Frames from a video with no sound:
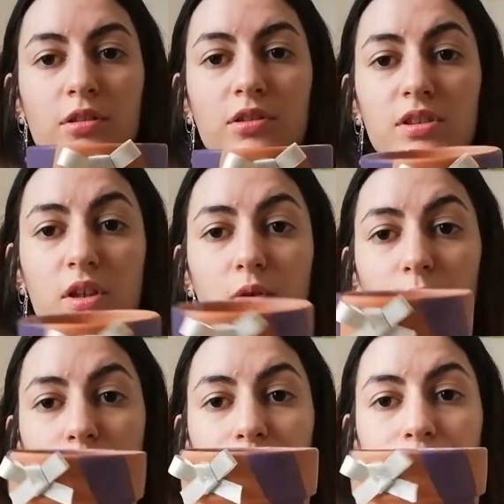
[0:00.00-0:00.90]
So
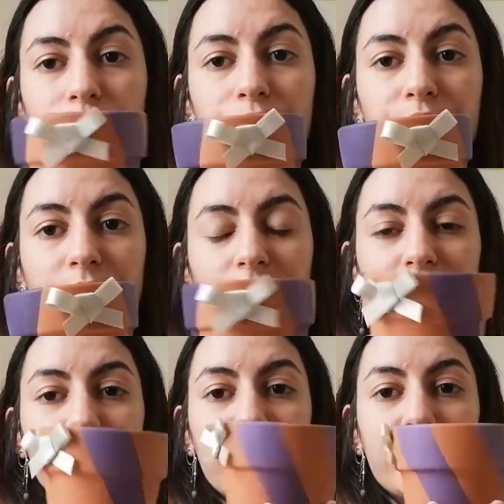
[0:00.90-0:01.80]

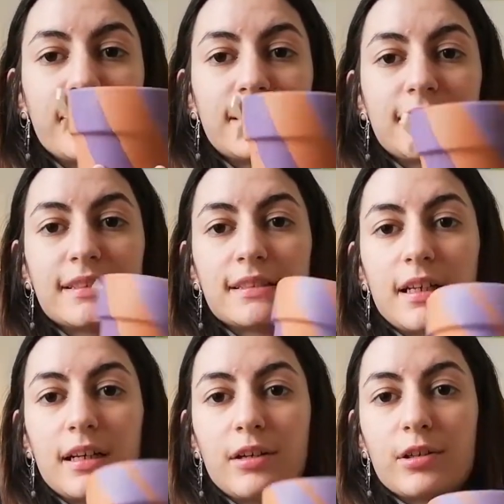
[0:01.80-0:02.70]
here is
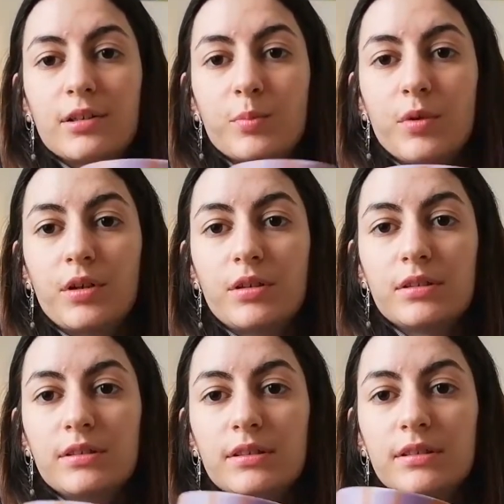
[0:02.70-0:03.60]
our
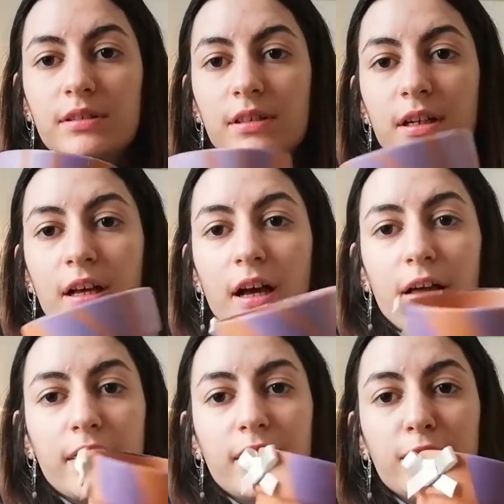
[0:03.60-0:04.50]
pot. I
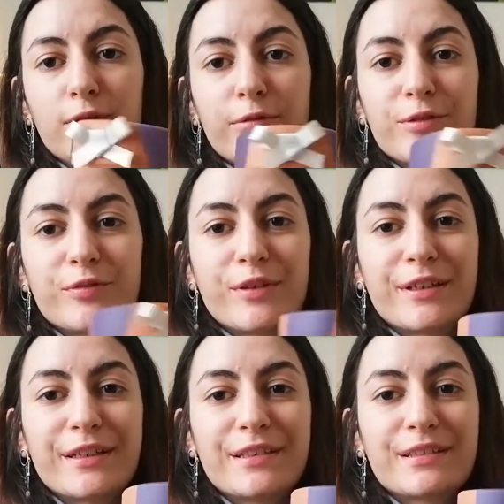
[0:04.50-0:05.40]
think it looks very
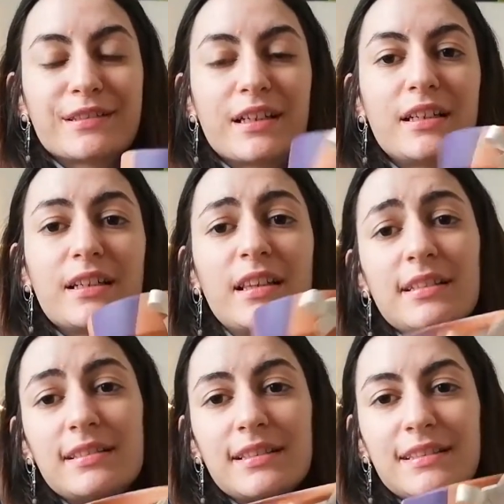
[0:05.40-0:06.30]
nice.
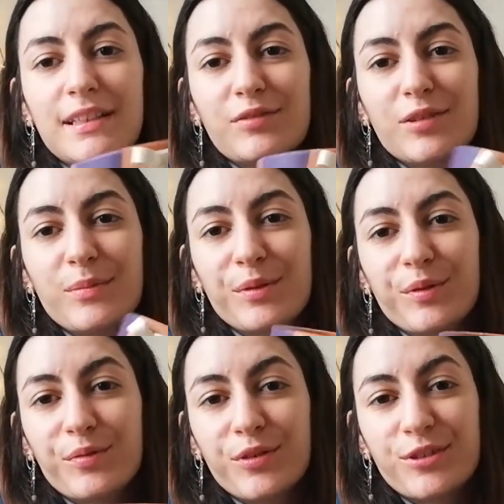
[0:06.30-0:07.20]
This doesn't have to be the
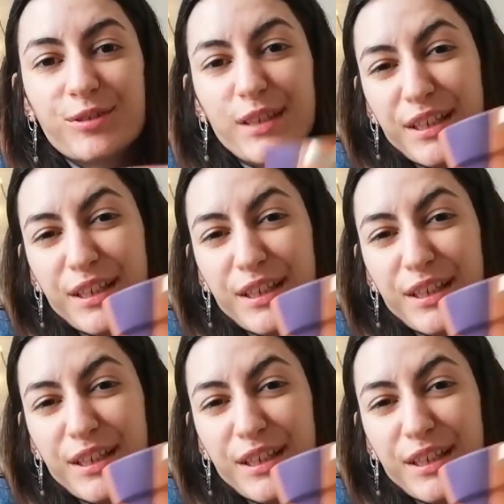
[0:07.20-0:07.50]
front.